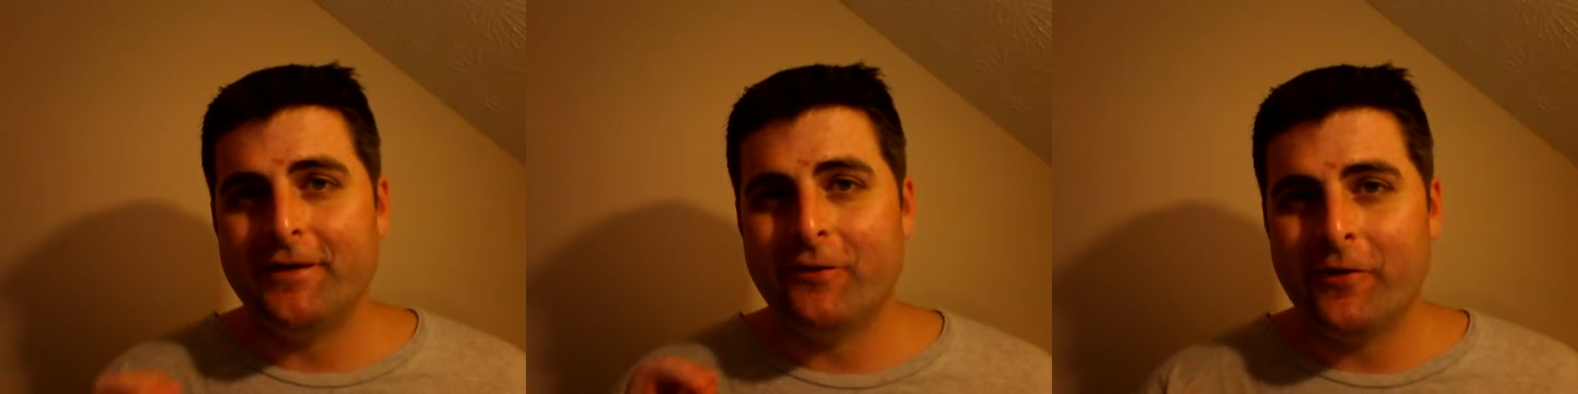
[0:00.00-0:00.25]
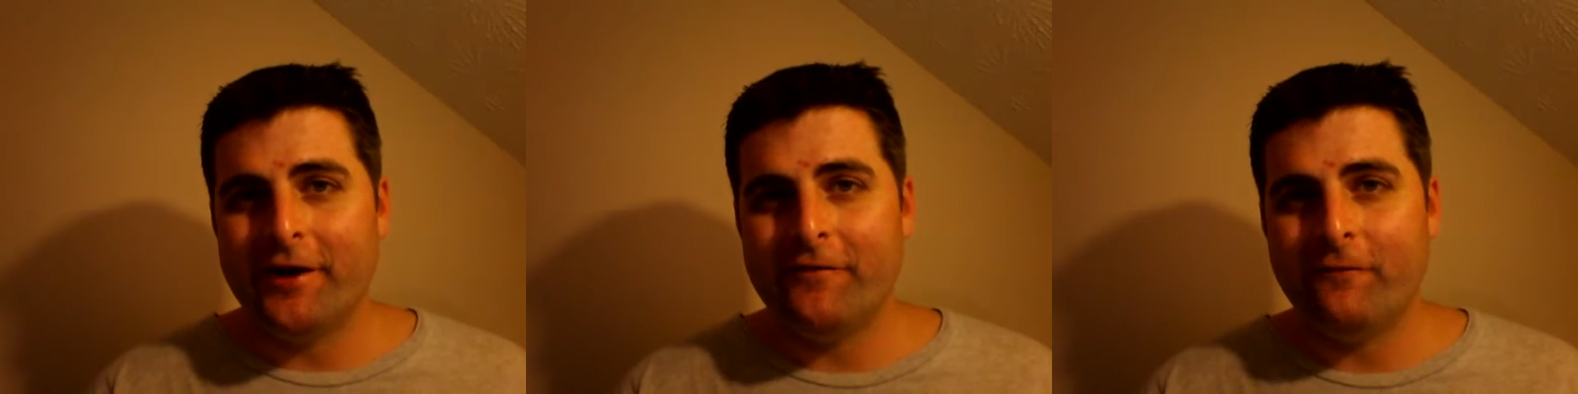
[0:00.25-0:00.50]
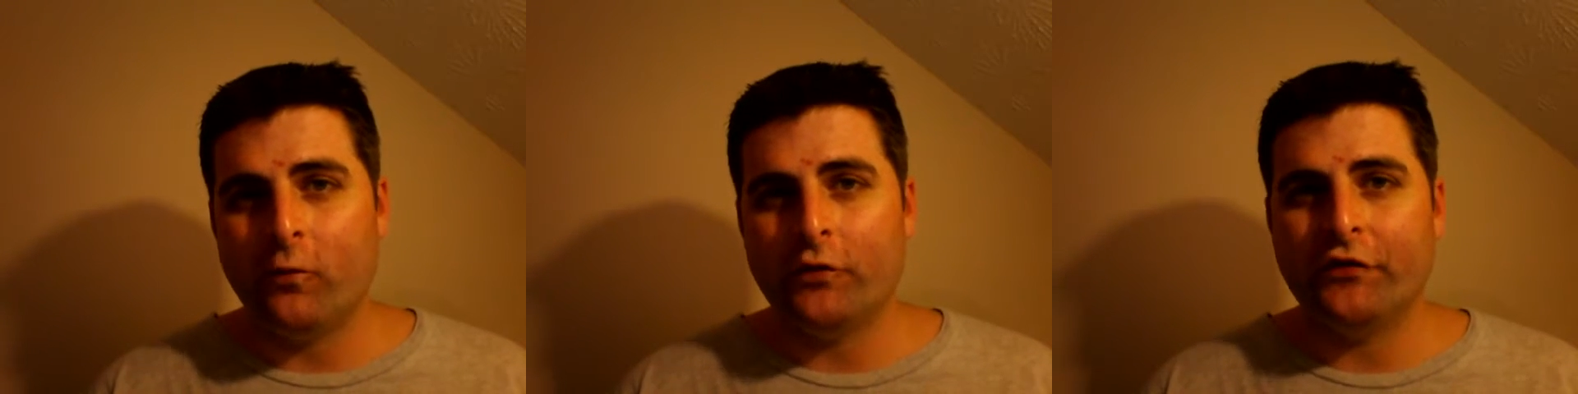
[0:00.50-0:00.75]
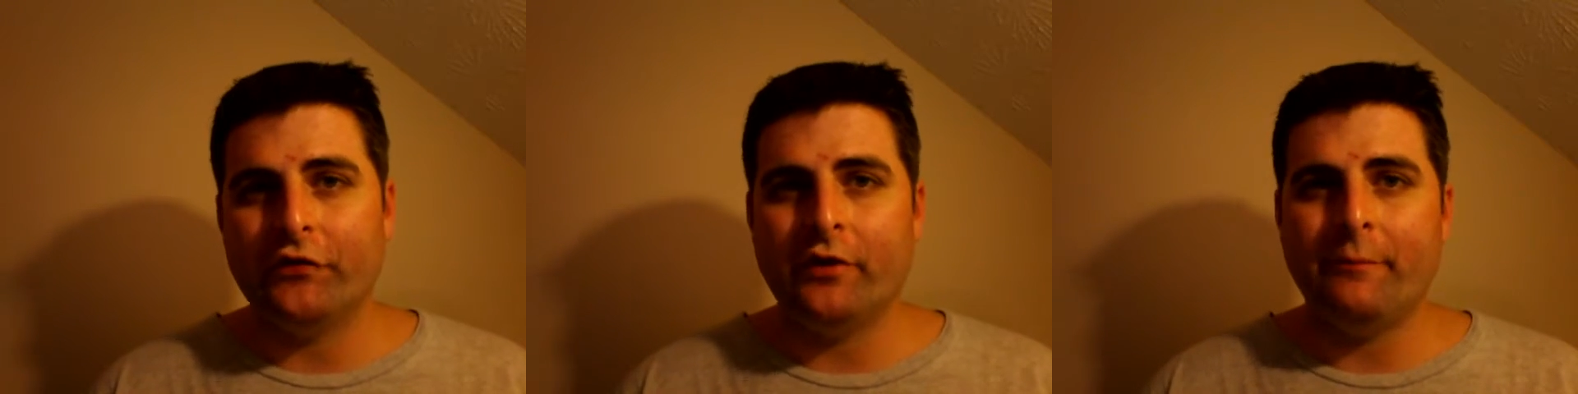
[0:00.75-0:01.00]
get ready
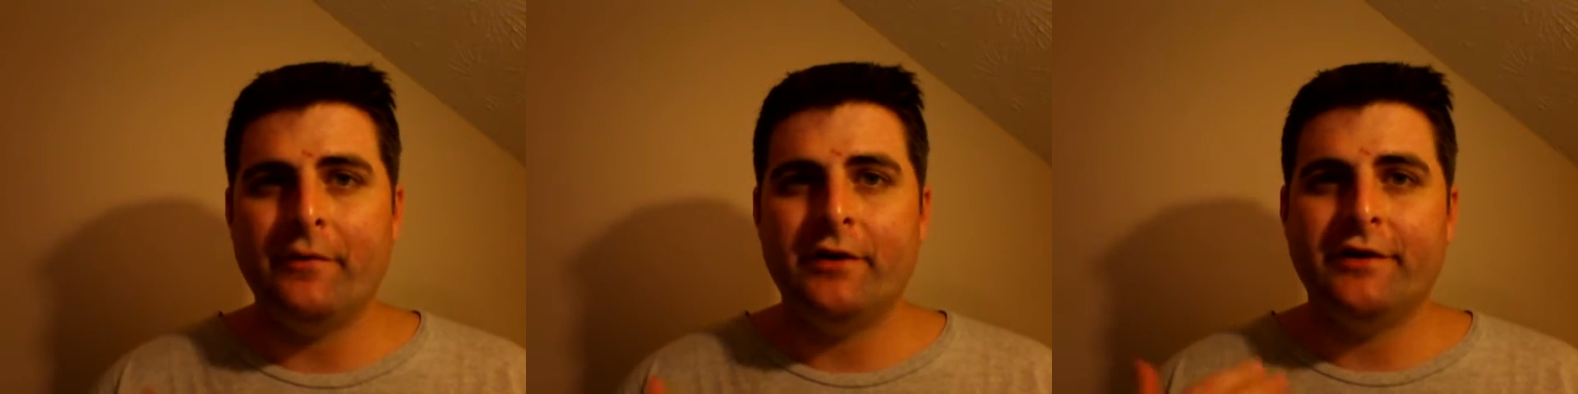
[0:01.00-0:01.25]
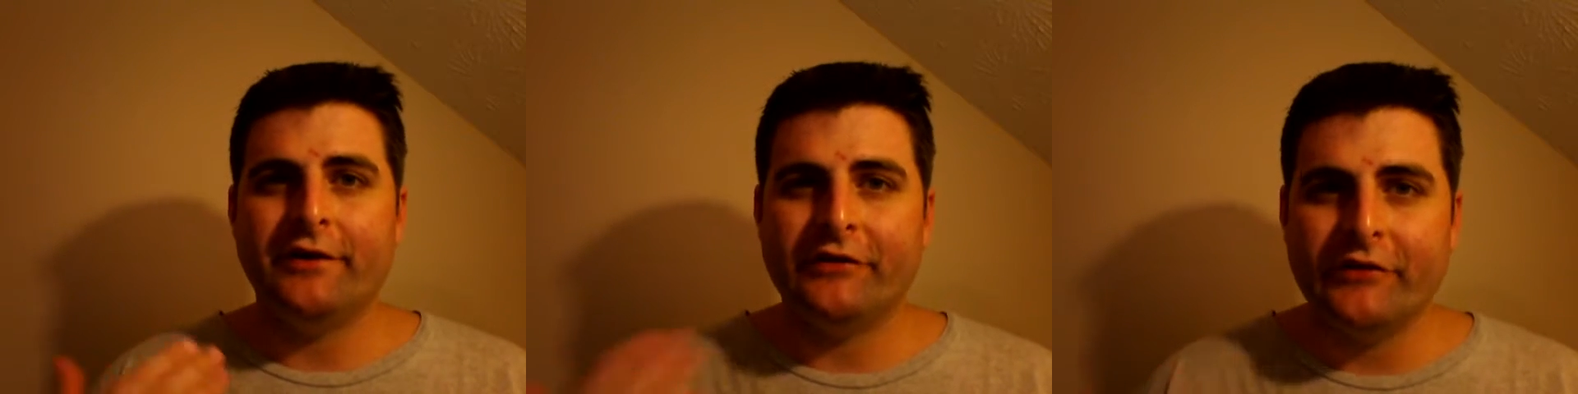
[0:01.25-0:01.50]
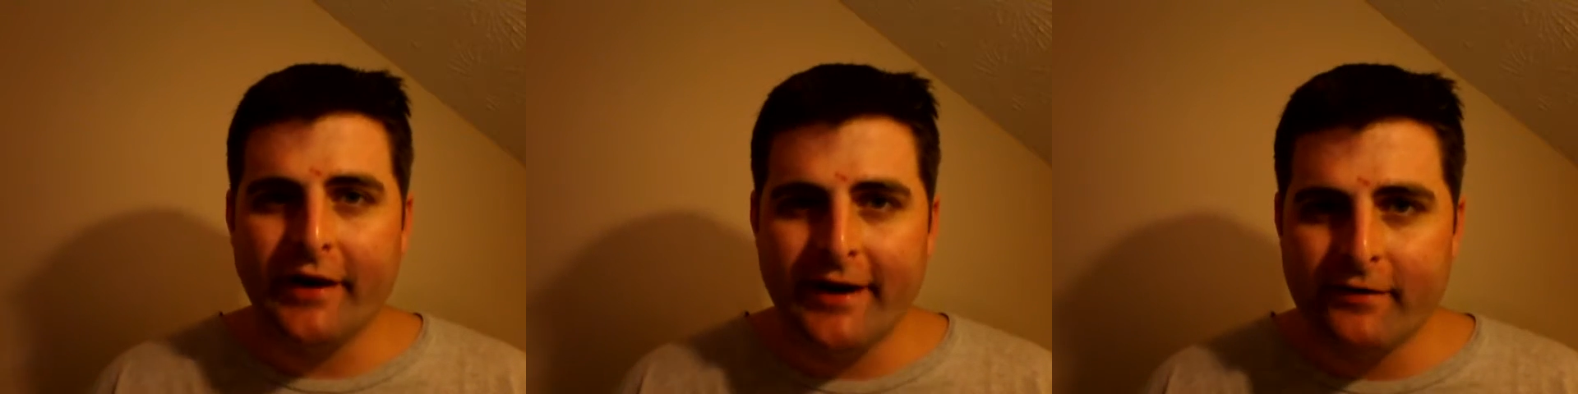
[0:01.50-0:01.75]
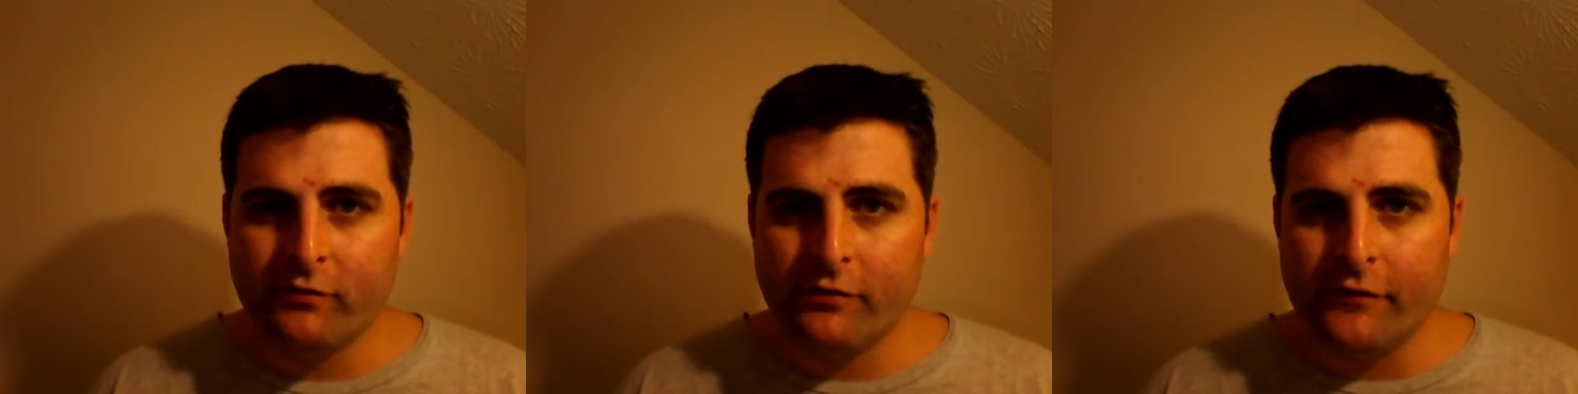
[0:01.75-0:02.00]
for some
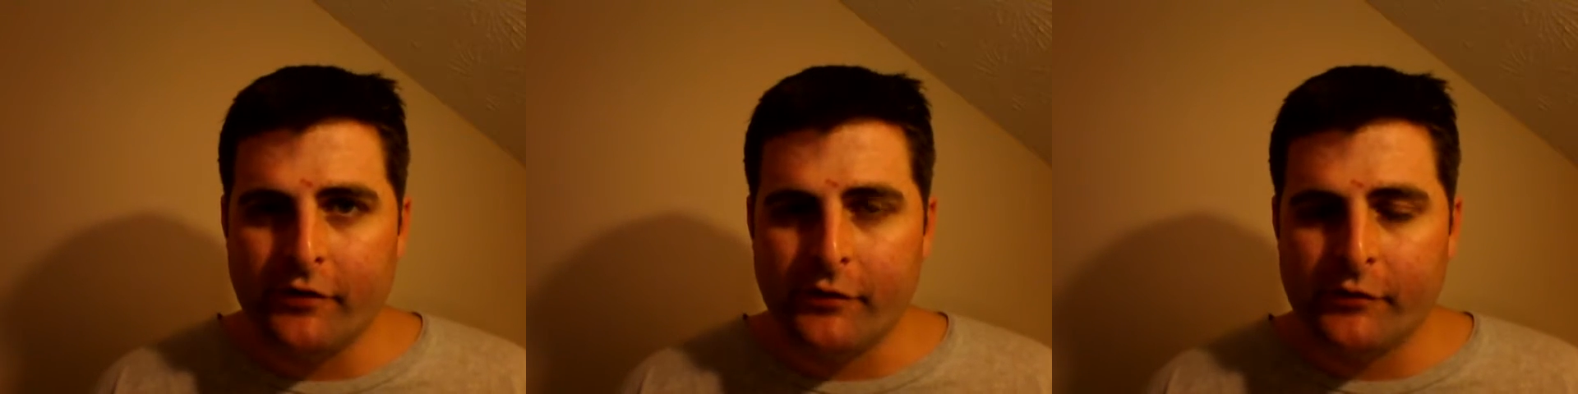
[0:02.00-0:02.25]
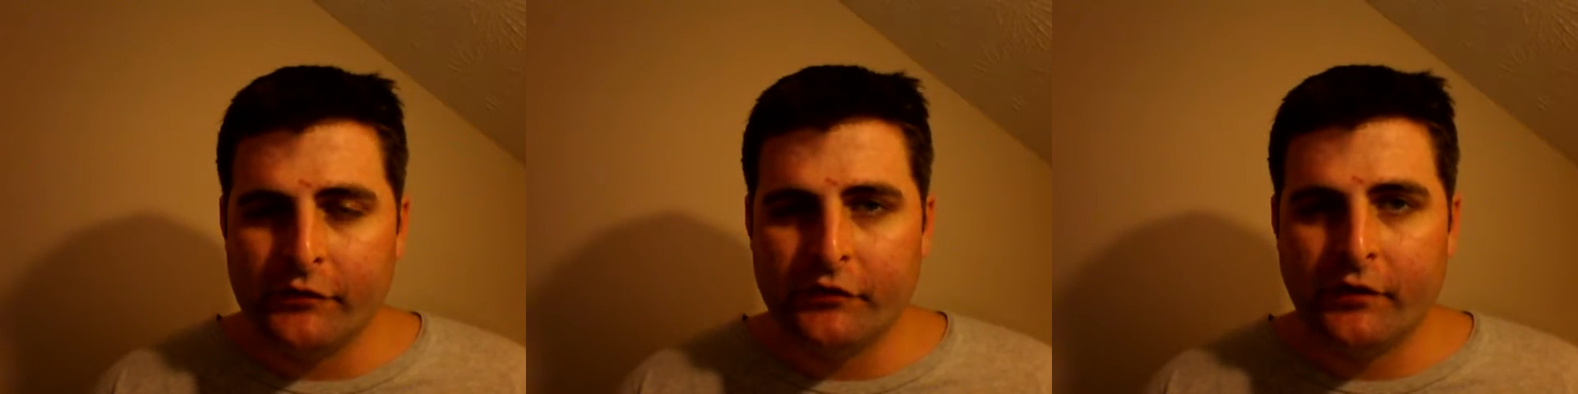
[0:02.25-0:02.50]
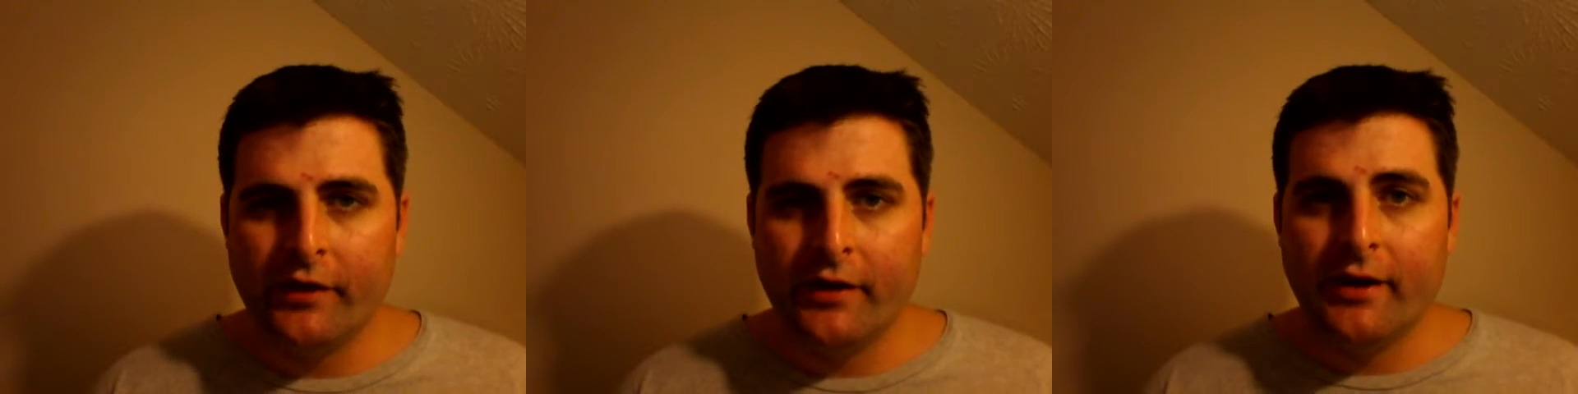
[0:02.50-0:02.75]
exciting reviews.